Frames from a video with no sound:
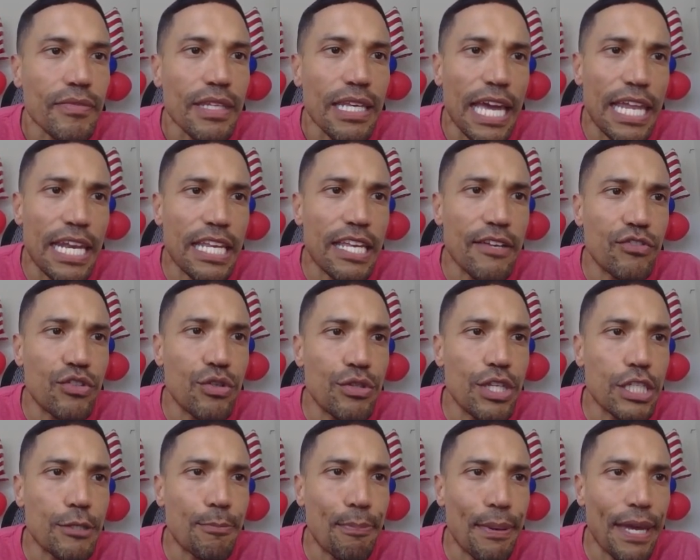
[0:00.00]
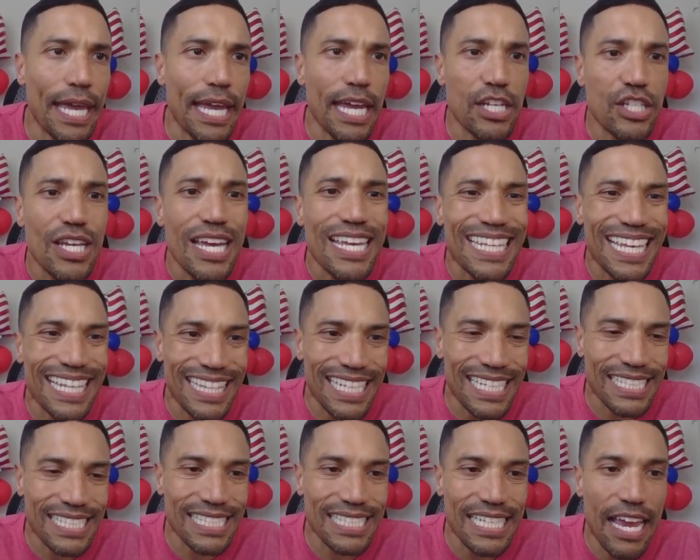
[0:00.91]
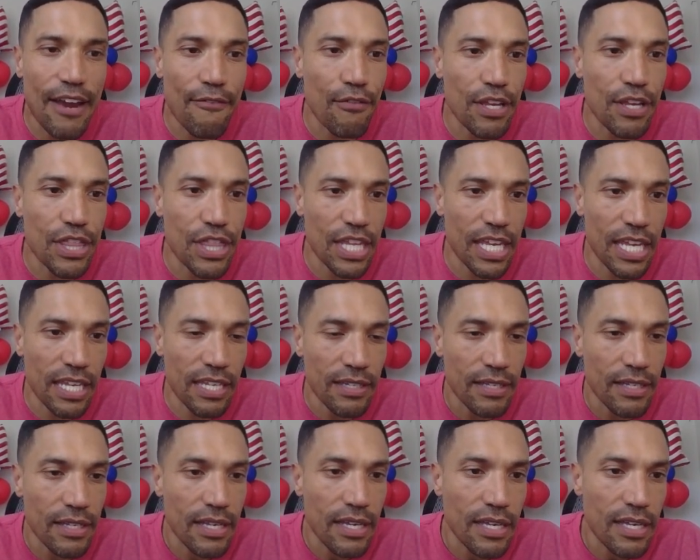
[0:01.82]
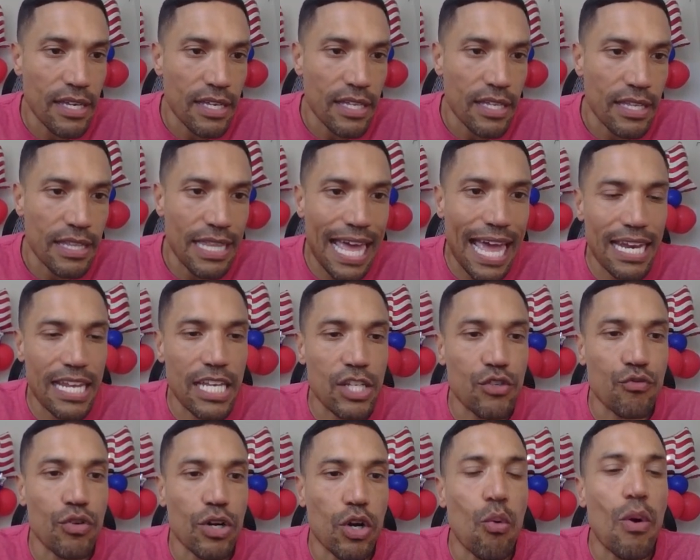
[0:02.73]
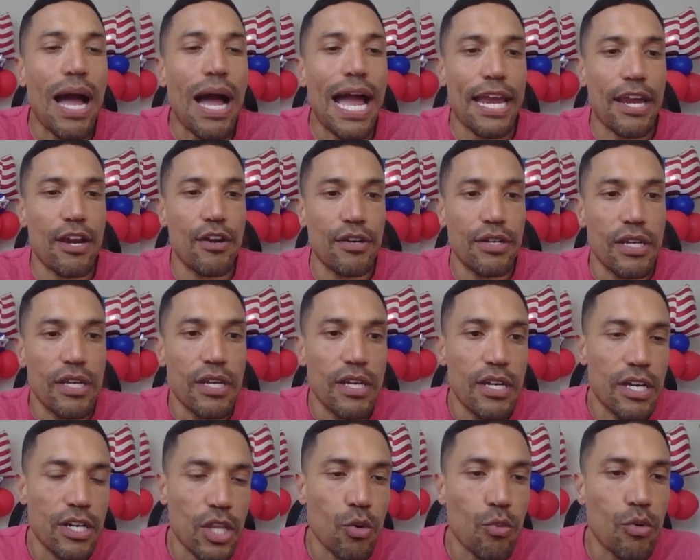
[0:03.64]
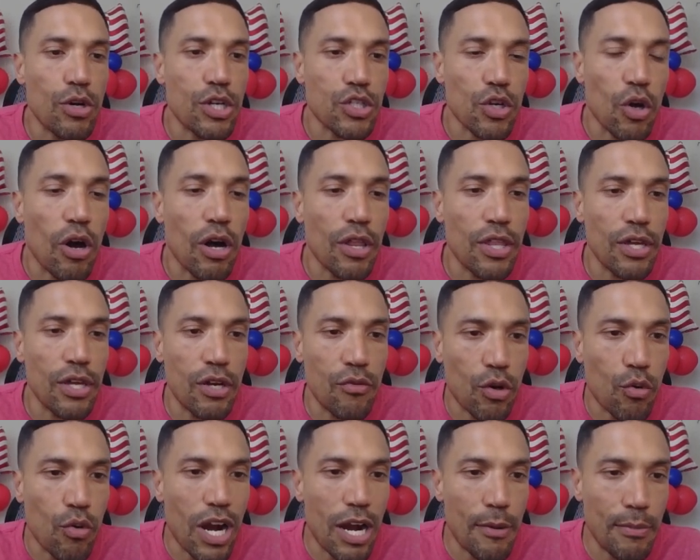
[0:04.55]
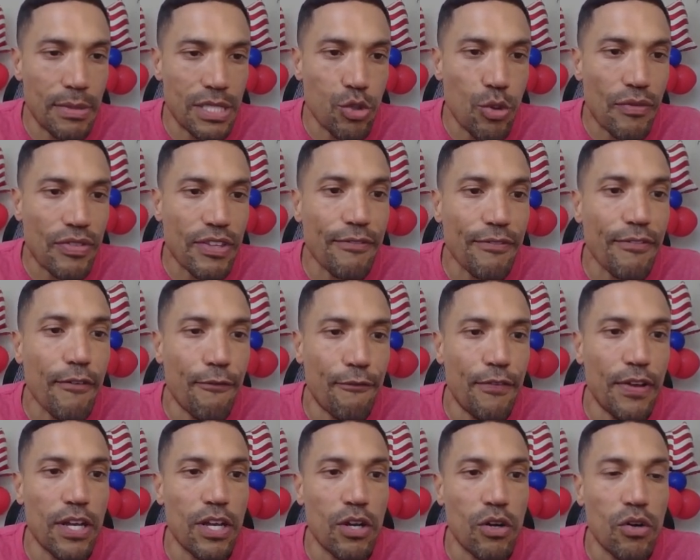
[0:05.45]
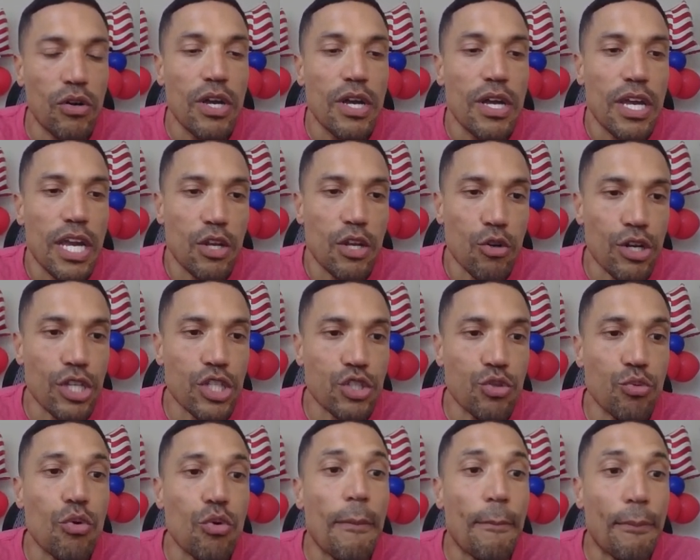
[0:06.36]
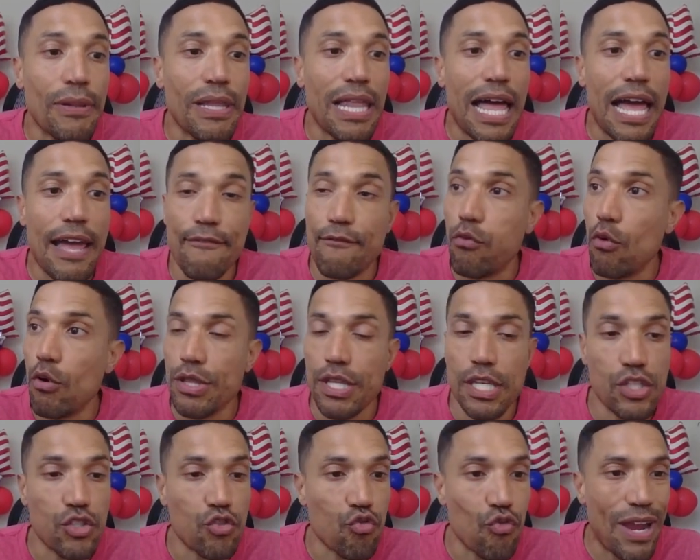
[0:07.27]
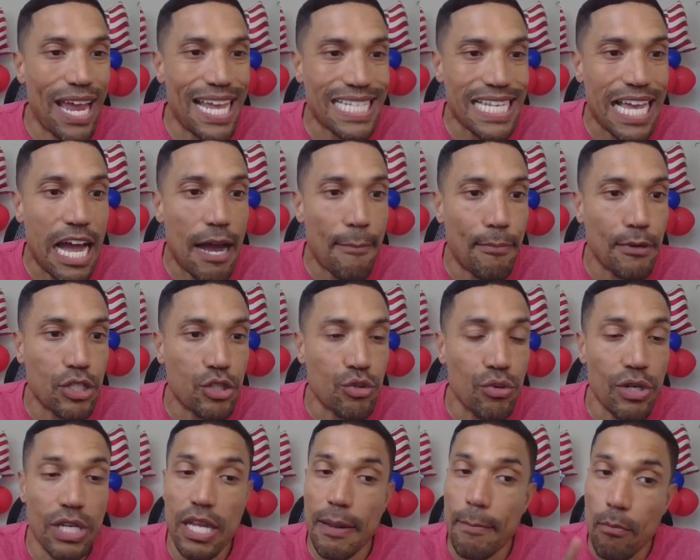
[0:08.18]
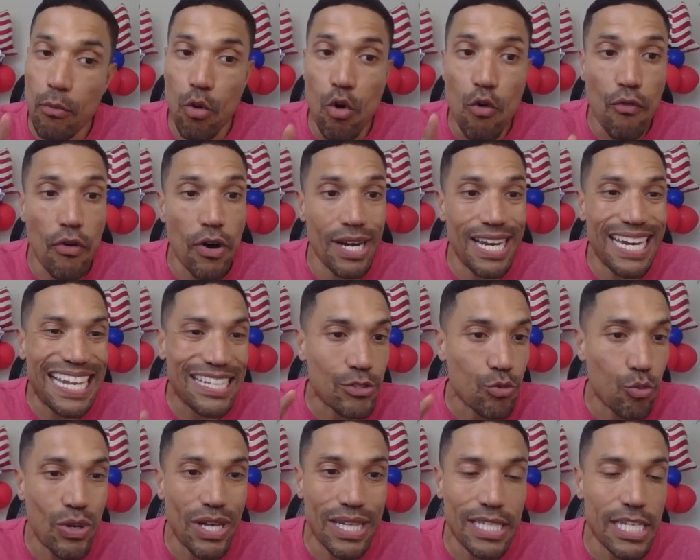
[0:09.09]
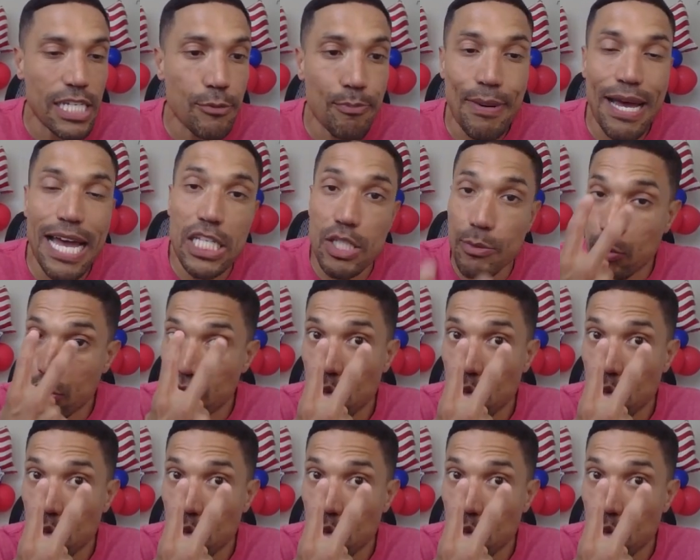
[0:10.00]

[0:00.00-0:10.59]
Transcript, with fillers: And it gives you this page that lists everything that is required in other words, all the requirements you have to fulfill in order to apply for this grant opportunity and move on it as quickly as possible.